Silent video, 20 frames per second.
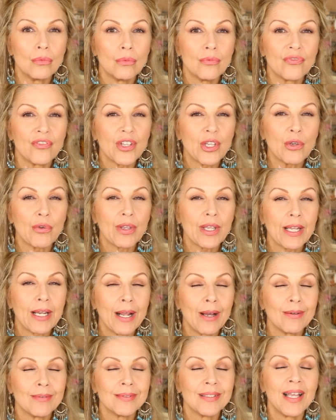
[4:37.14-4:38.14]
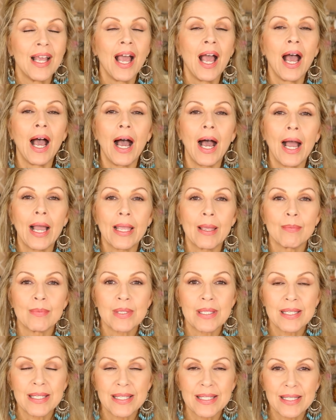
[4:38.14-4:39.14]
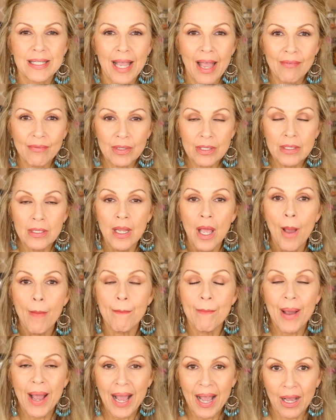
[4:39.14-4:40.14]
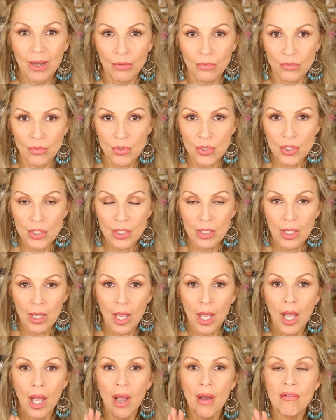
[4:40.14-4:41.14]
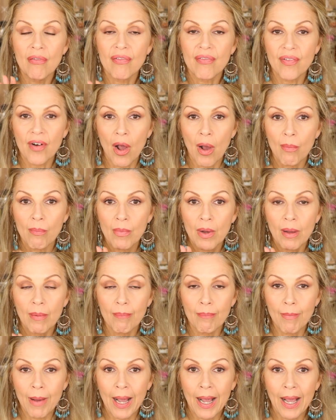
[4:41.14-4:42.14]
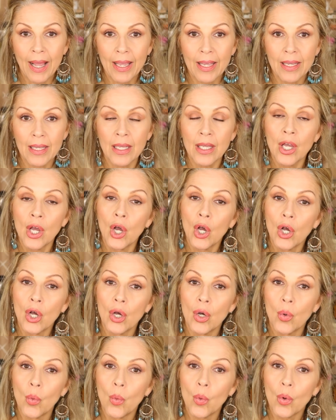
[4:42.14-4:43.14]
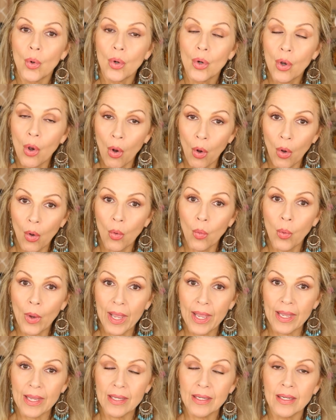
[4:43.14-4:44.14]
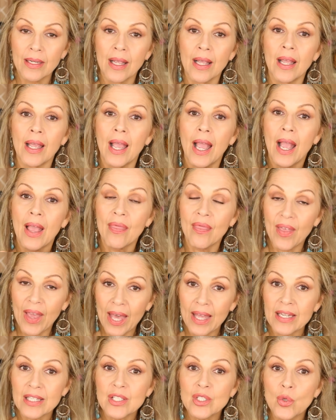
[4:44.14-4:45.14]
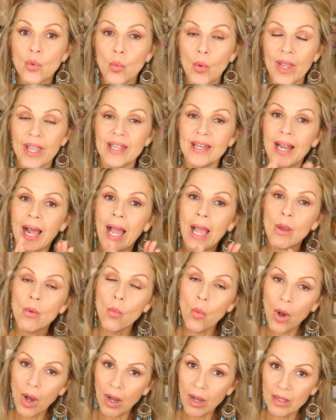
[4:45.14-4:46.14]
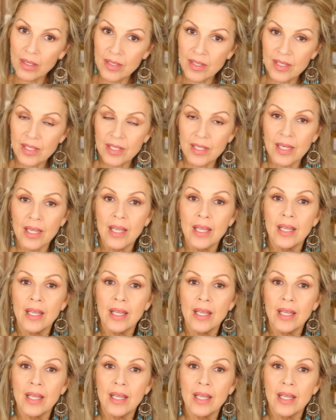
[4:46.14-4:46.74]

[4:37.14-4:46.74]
figuring it out. I am 7 pounds from my goal weight, and that is the weight I was